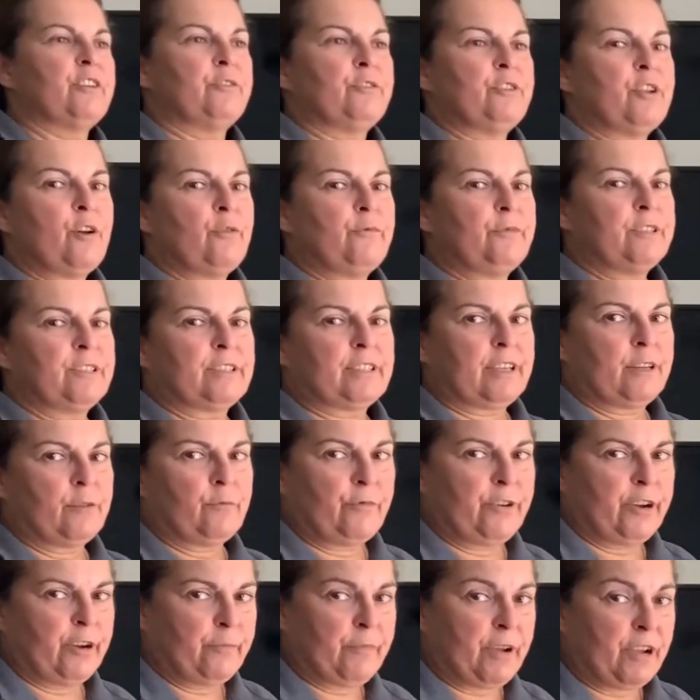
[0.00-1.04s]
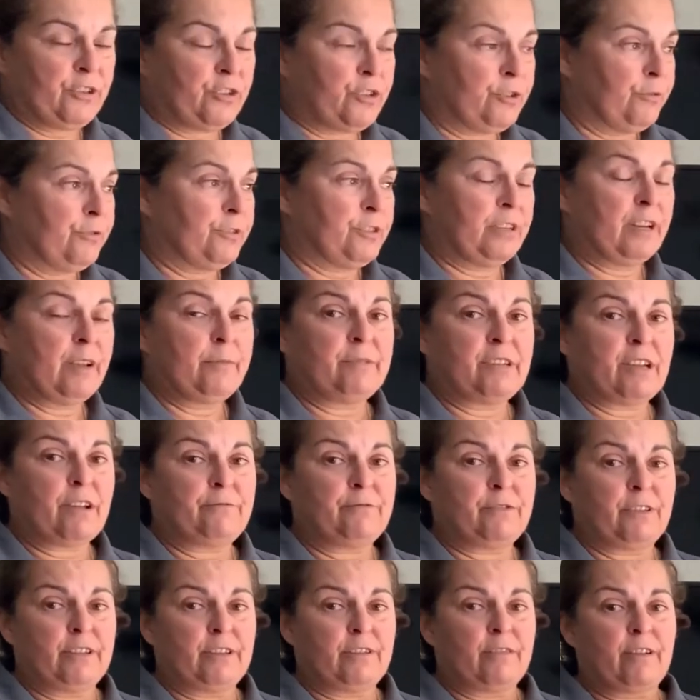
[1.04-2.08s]
No one's gonna wear my shoes, and I'm
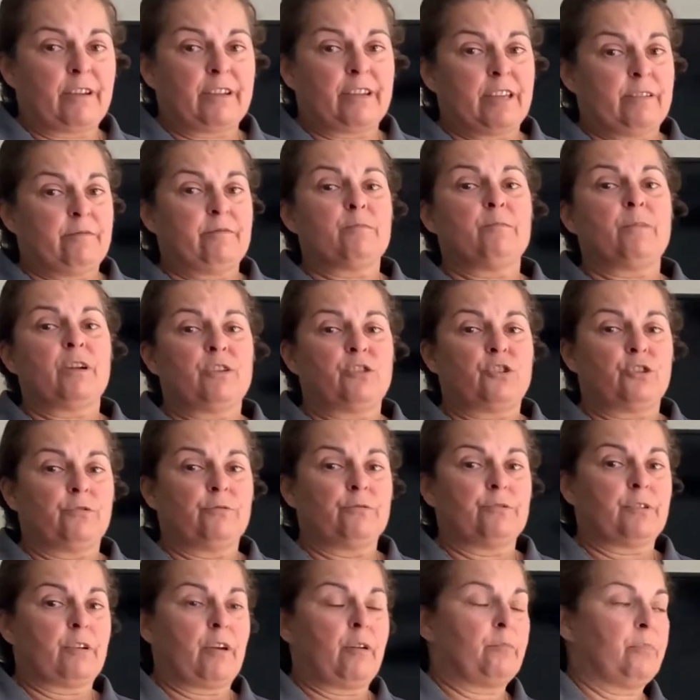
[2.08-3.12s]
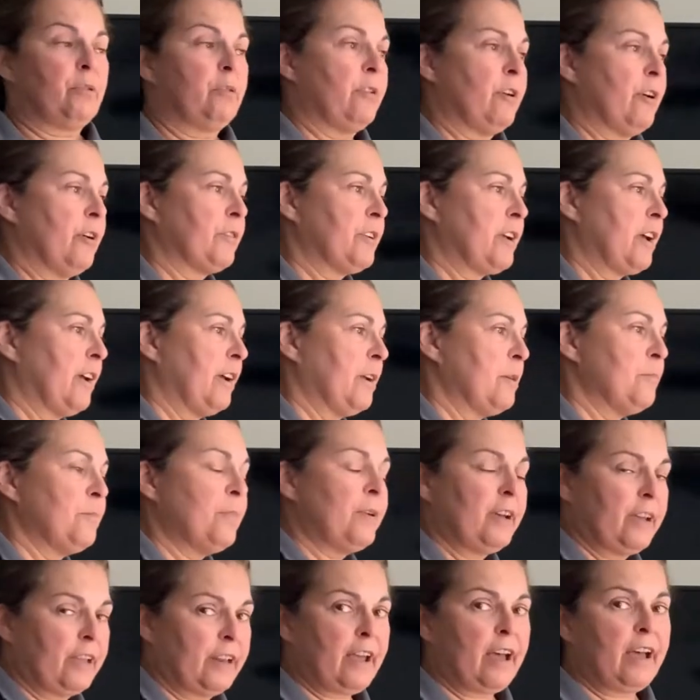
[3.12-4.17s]
definitely not giving my shoes up, okay?
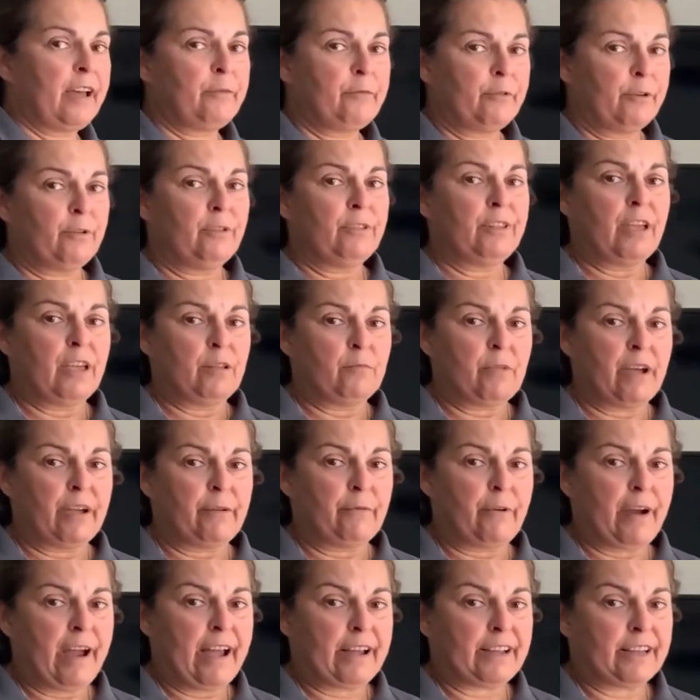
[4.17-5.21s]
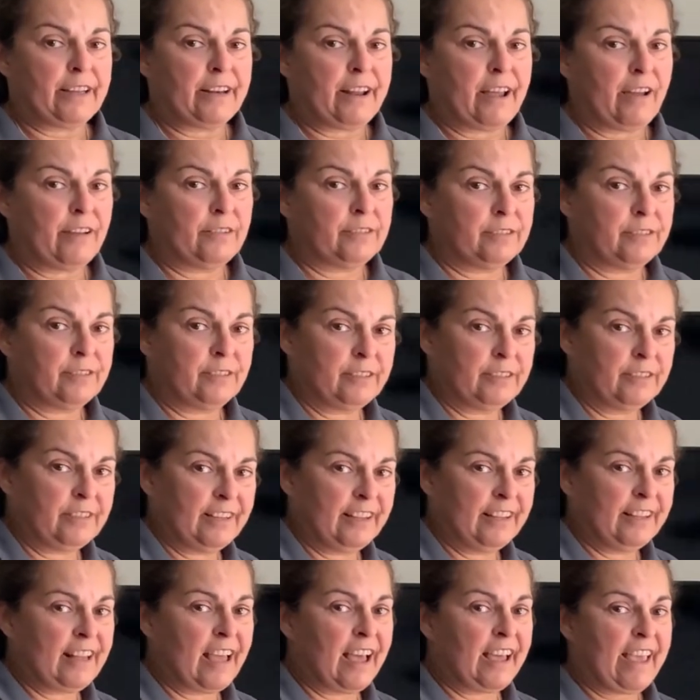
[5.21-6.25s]
But I will lend my racket out,
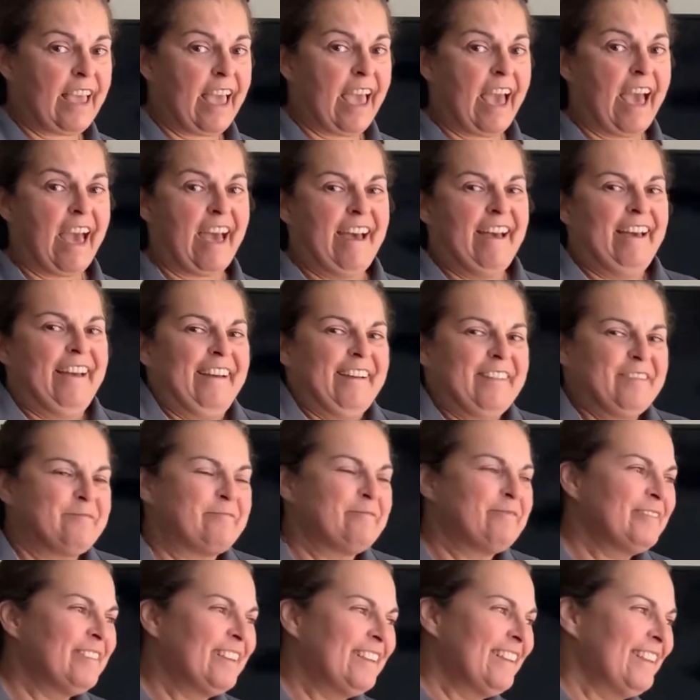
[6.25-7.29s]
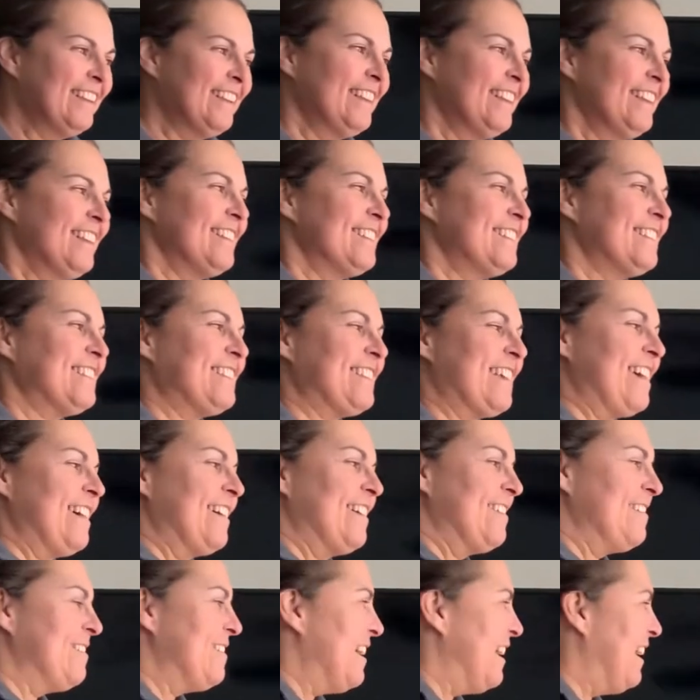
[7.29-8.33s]
and I have.
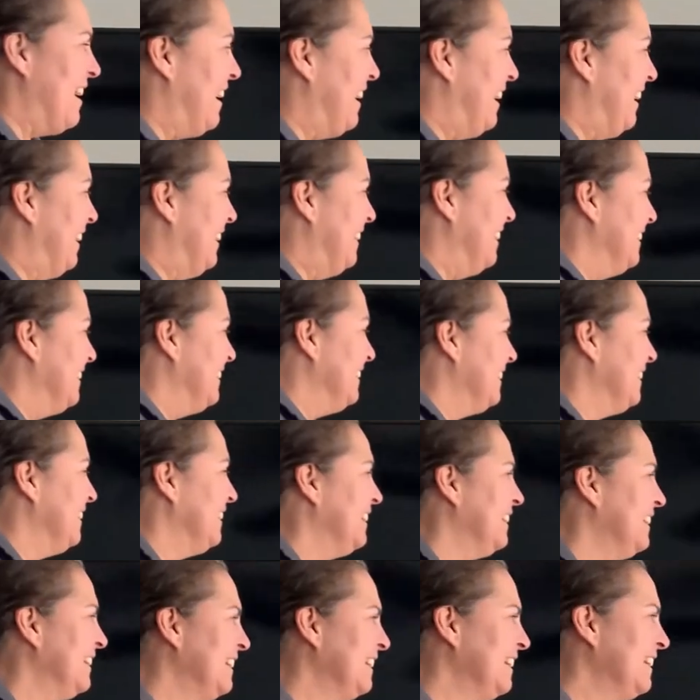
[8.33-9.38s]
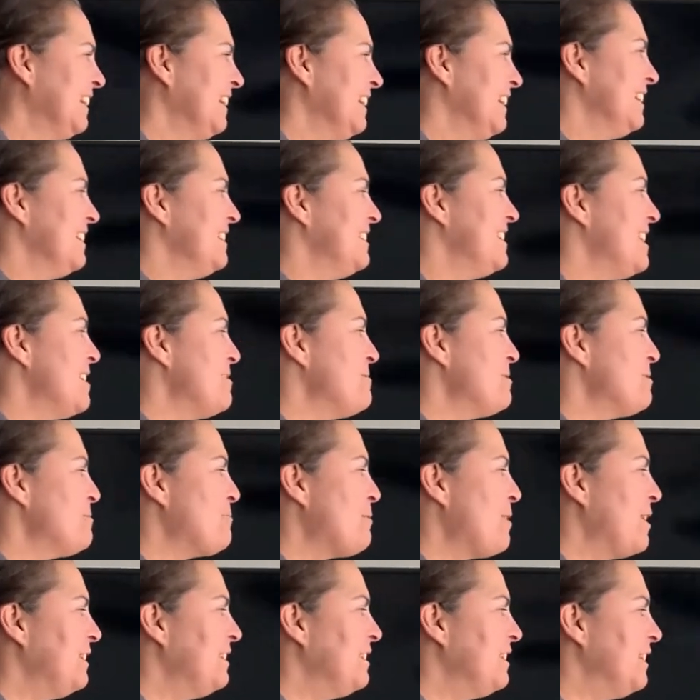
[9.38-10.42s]
So, number
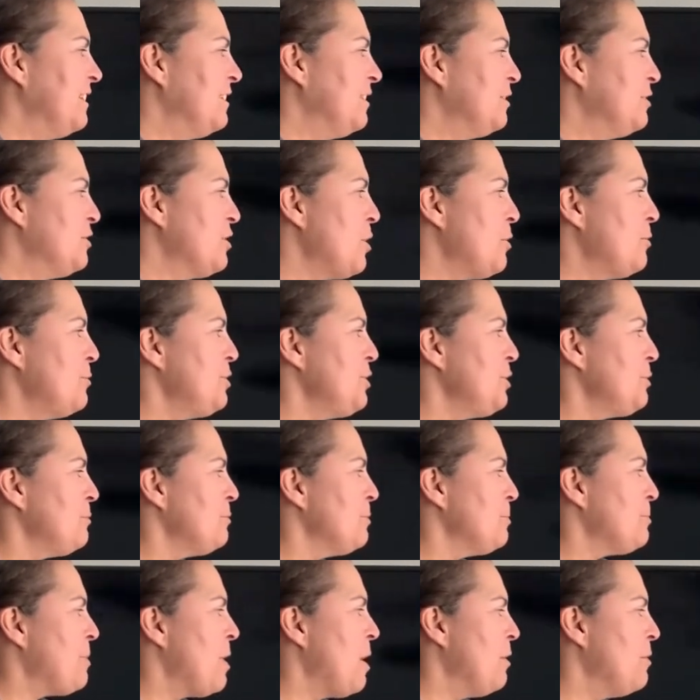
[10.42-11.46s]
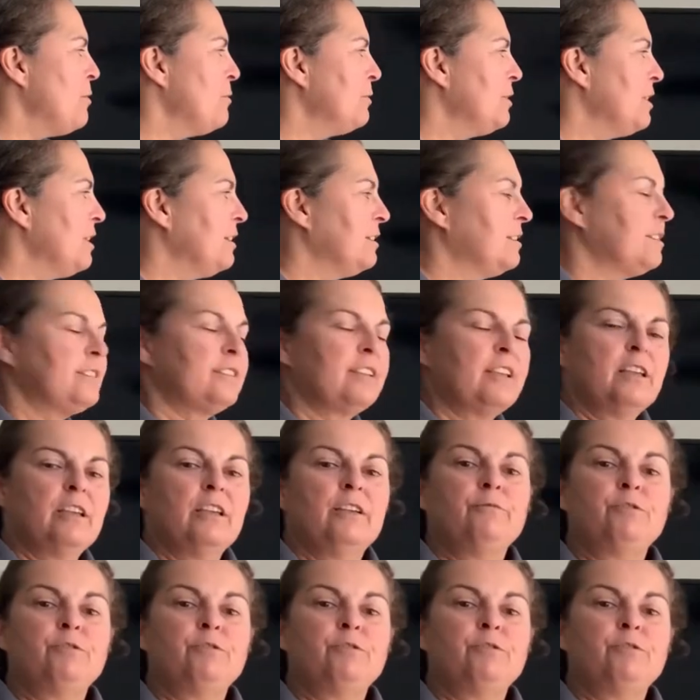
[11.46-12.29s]
one here, know your opponents.